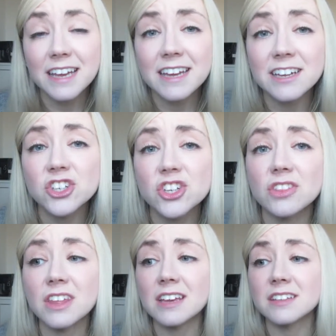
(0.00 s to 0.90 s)

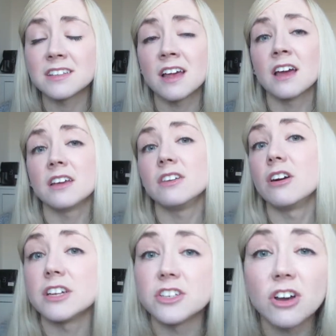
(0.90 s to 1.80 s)
age, these
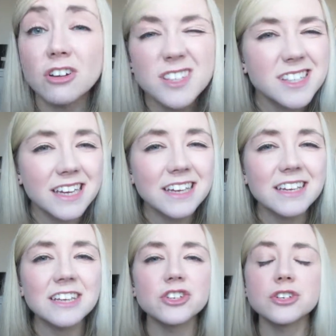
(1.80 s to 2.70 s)
young adults,
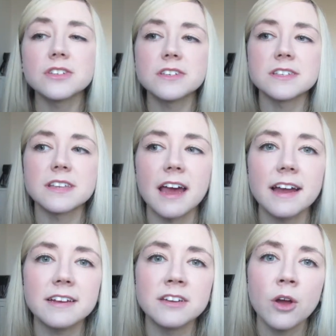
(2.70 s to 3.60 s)
teenagers
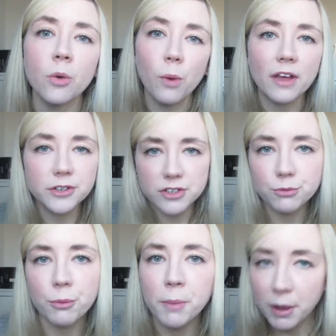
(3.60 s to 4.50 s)
decide whether
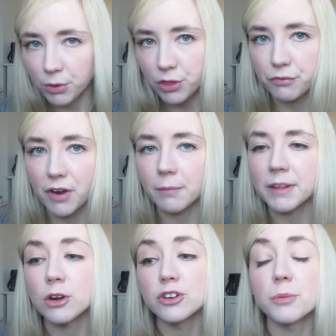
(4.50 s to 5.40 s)
to remain with their
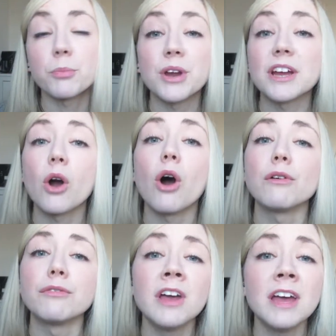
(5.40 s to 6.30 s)
family or to break
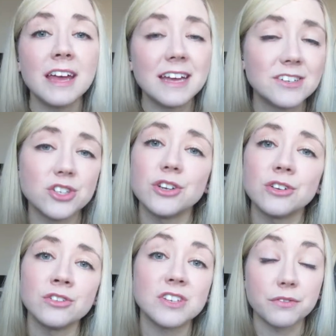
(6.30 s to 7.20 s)
off
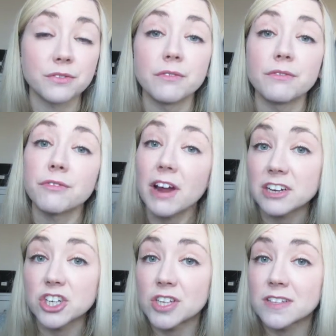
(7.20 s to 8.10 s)
into different
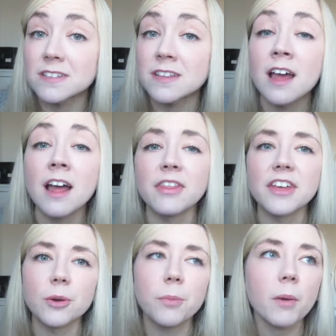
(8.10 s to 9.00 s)
factions
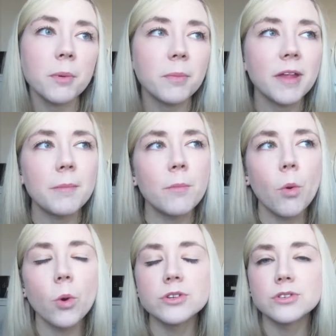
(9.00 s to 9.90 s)
that are probably
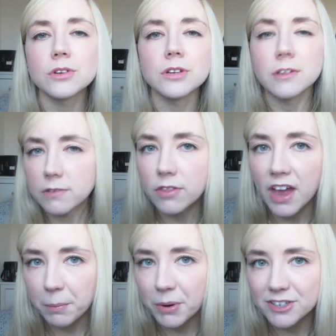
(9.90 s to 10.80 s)
more suited to
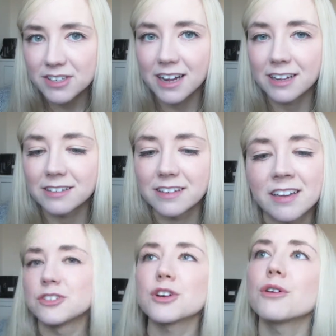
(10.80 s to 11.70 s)
their personality.
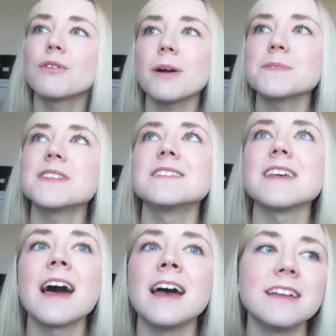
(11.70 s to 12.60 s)
There's a corrupt
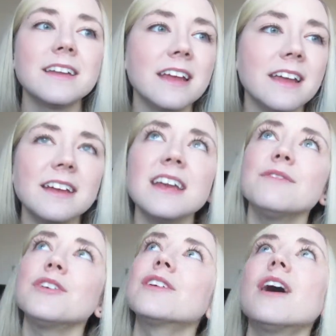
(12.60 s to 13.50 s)
society, an
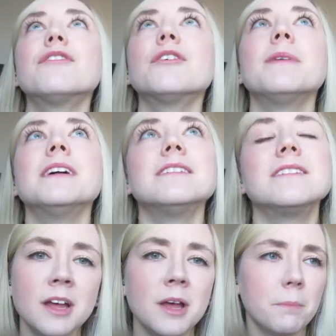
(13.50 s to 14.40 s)
evil
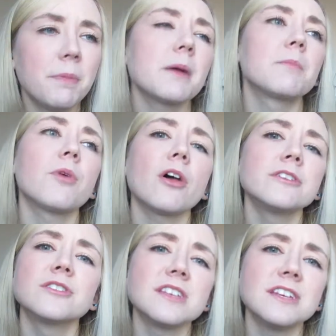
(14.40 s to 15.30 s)
government, big
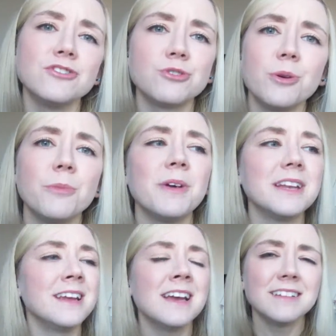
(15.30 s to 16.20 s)
brother syndrome
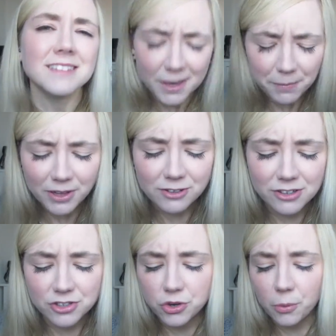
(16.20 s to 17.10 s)
and typical
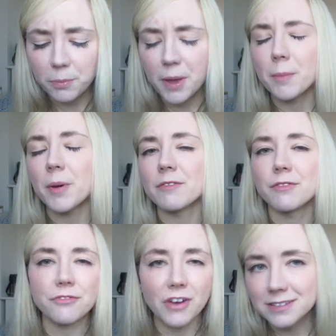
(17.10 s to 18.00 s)
dystopia but
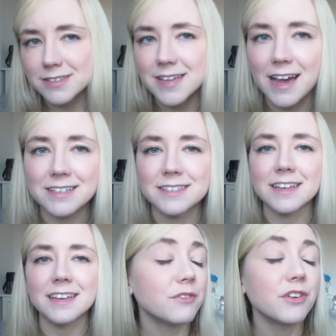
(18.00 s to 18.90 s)

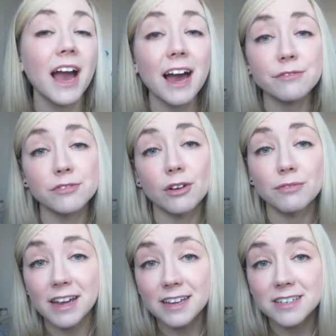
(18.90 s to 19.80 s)
fantastic. If you have not
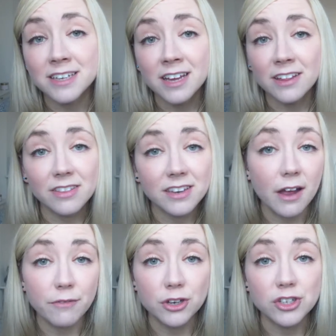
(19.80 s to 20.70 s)
read the
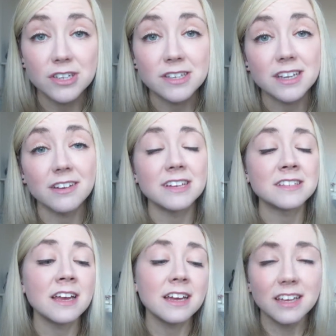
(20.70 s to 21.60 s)
Divergent
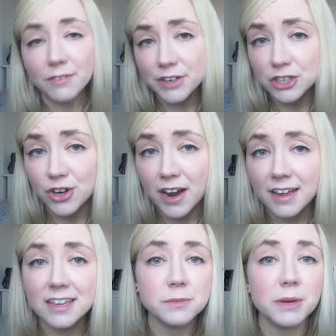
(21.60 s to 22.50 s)
series. Give it a
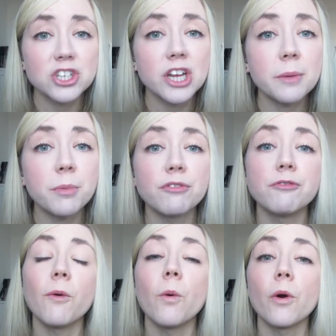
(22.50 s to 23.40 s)
try, especially
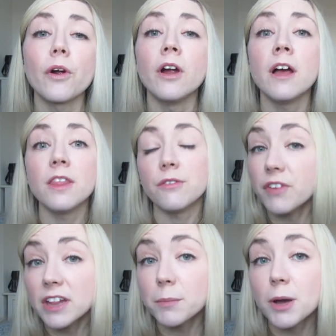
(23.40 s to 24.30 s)
before the
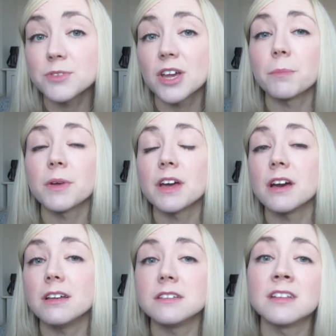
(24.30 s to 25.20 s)
film comes out
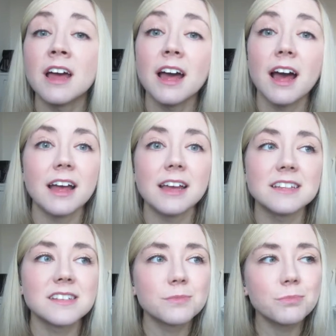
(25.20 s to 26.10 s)
because
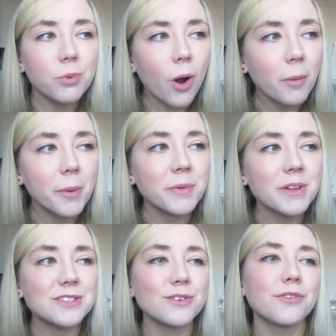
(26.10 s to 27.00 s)
it's
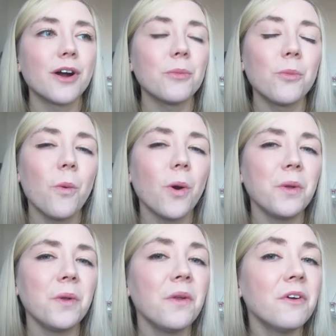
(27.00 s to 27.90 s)
probably so far
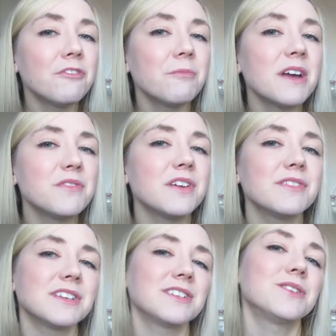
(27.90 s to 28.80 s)
one of my
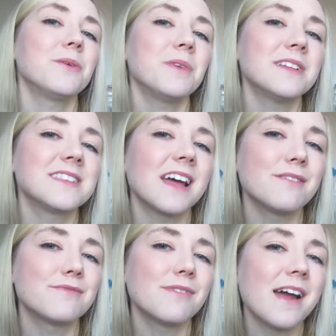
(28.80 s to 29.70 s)
favourite dystopians that
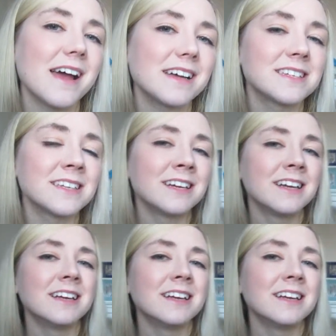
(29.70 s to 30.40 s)
I've read.